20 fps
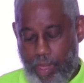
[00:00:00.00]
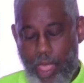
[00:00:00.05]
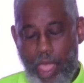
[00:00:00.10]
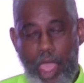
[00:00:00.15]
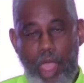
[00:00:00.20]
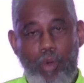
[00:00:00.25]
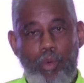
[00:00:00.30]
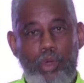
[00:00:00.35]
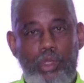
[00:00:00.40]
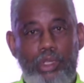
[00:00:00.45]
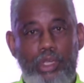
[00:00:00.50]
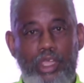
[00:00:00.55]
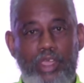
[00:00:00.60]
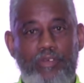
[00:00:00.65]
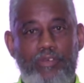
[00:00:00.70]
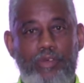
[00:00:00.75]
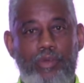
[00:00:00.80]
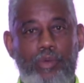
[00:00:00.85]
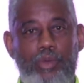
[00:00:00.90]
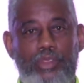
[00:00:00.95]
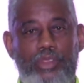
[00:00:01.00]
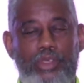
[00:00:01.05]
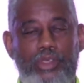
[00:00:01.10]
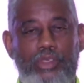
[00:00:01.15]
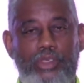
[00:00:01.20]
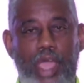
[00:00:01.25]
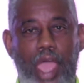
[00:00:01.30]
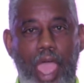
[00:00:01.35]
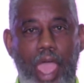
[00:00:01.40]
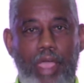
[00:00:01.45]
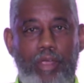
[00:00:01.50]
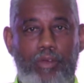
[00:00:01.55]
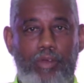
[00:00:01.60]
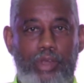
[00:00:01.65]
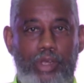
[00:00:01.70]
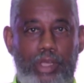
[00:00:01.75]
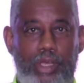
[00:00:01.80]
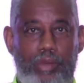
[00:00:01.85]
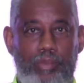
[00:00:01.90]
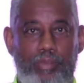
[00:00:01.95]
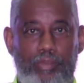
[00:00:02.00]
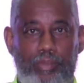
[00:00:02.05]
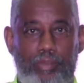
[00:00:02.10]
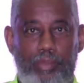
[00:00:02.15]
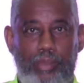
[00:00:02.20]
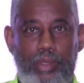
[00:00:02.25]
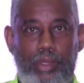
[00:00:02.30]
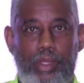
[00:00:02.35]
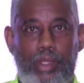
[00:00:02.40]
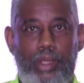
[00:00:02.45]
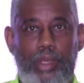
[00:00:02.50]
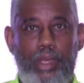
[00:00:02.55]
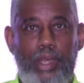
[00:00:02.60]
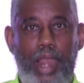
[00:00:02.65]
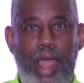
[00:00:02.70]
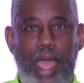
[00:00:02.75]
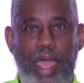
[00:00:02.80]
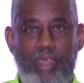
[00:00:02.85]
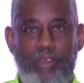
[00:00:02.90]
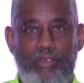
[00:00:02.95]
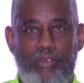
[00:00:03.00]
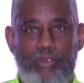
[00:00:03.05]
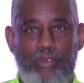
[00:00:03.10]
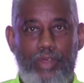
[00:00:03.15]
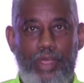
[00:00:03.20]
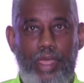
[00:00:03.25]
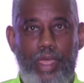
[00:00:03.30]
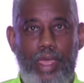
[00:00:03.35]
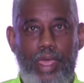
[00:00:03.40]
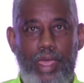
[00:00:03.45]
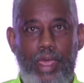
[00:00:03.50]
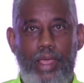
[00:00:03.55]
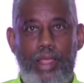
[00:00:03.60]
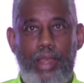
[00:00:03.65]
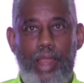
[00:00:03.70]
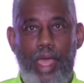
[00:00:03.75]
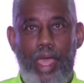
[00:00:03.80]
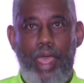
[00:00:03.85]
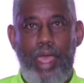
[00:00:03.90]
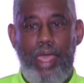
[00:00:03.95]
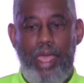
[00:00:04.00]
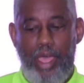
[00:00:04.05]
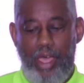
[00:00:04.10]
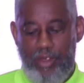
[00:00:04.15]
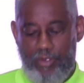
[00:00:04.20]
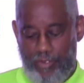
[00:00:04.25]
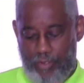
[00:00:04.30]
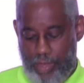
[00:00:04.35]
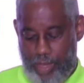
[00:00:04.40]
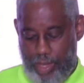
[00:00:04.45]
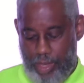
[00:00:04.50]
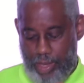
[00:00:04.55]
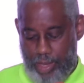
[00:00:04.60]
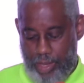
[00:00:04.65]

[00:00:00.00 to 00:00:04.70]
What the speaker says: And we'll leave you with this acronym, LIFE, L-I-F-E,